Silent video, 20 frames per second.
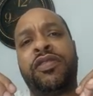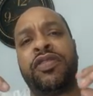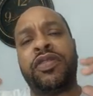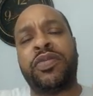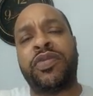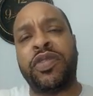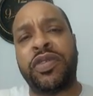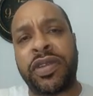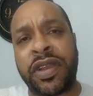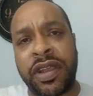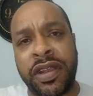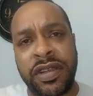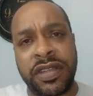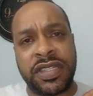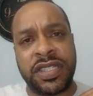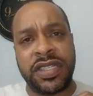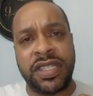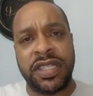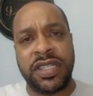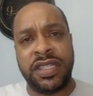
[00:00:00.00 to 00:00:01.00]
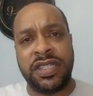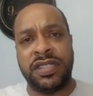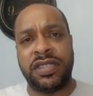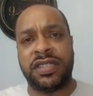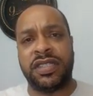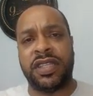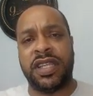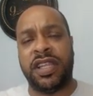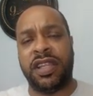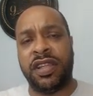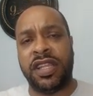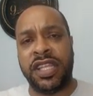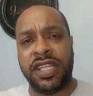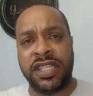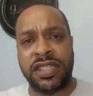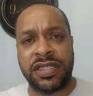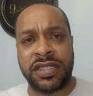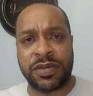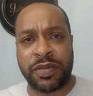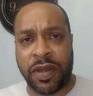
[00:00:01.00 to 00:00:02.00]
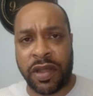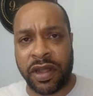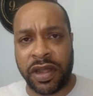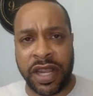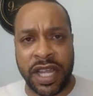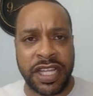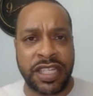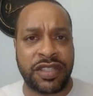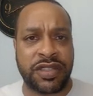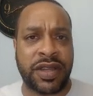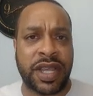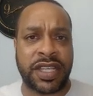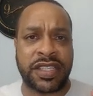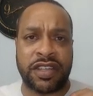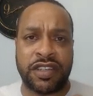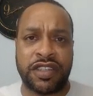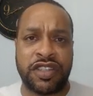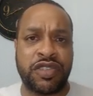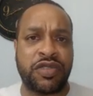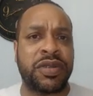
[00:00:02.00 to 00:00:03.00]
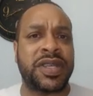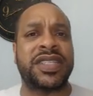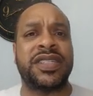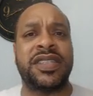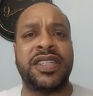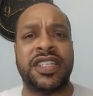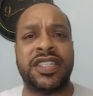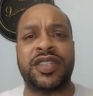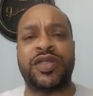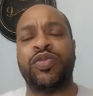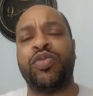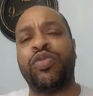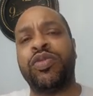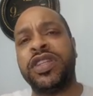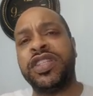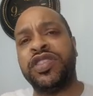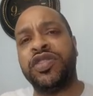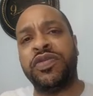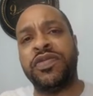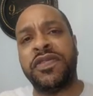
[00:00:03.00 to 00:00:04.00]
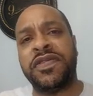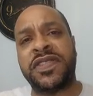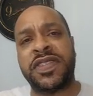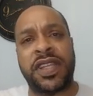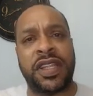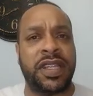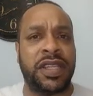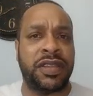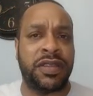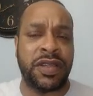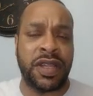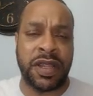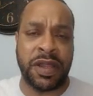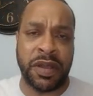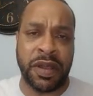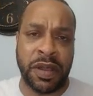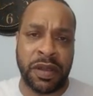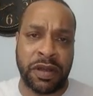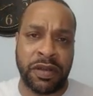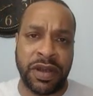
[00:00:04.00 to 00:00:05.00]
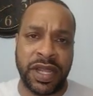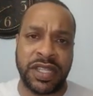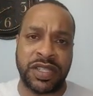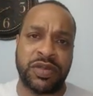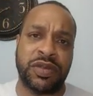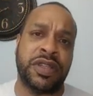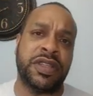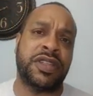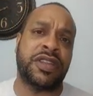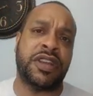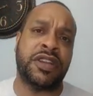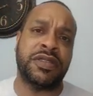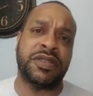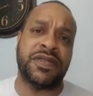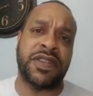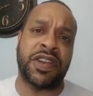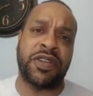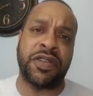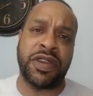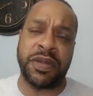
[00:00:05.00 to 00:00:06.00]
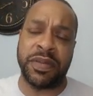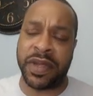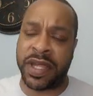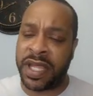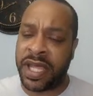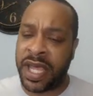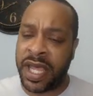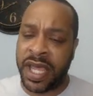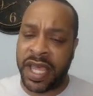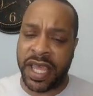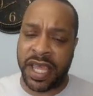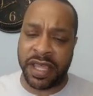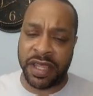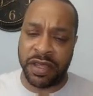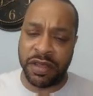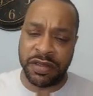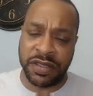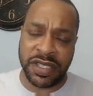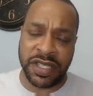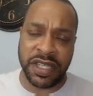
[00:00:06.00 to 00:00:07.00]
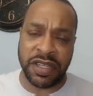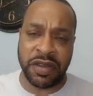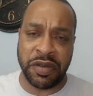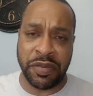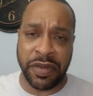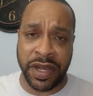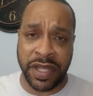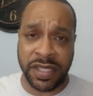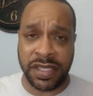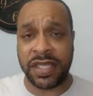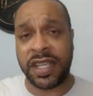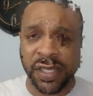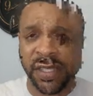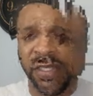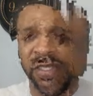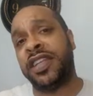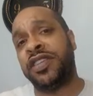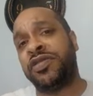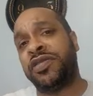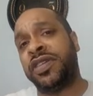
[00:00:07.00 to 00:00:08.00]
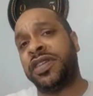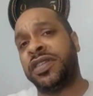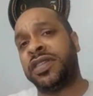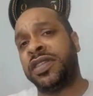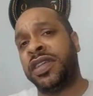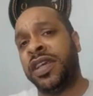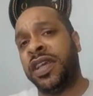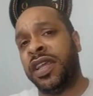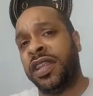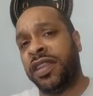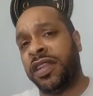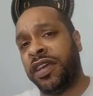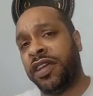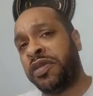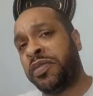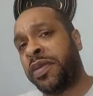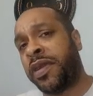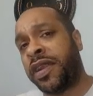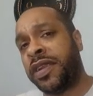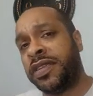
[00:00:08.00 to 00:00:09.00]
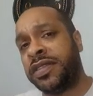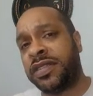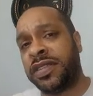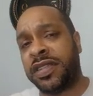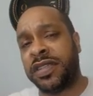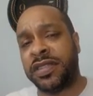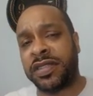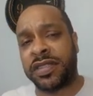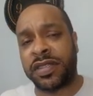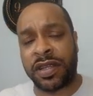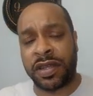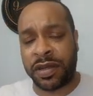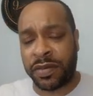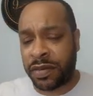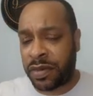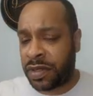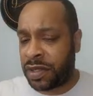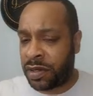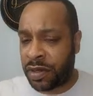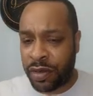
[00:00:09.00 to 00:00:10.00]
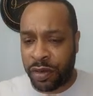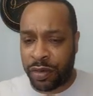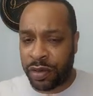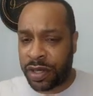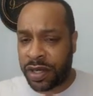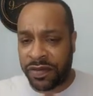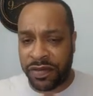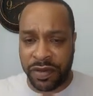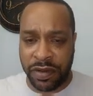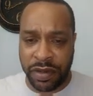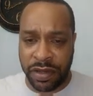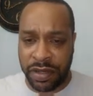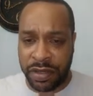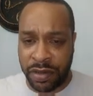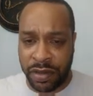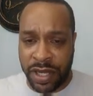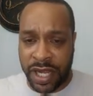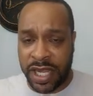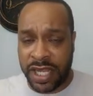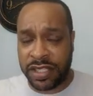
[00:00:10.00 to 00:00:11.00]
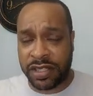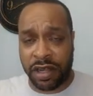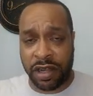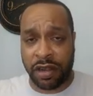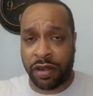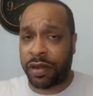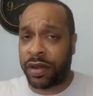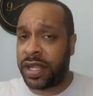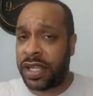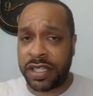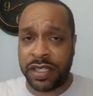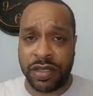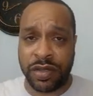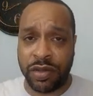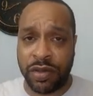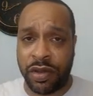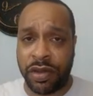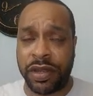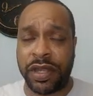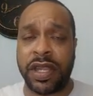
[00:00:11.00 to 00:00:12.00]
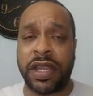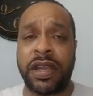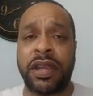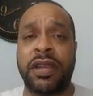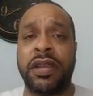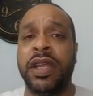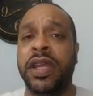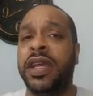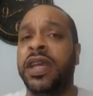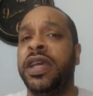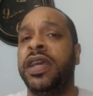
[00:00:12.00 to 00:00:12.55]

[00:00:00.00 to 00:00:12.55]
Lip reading: Cryptocurrencies in these smart contracts are trustless. Once you have set it and agreed to the terms of agreement, and you send your money to the address, the other party sends their, you know, whatever you guys are agreeing to on there,